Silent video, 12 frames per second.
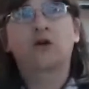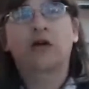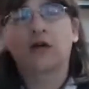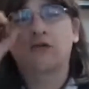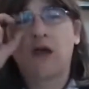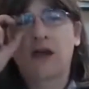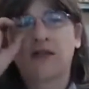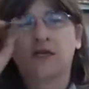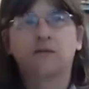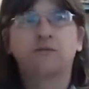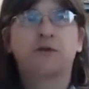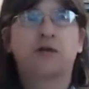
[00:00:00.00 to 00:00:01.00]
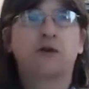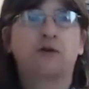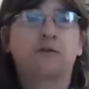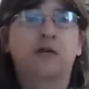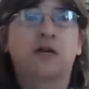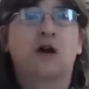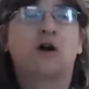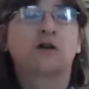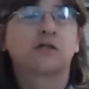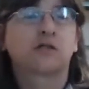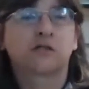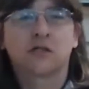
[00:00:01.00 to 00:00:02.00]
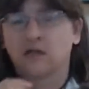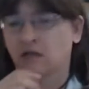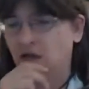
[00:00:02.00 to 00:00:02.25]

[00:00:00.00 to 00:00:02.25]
call it a granny computer because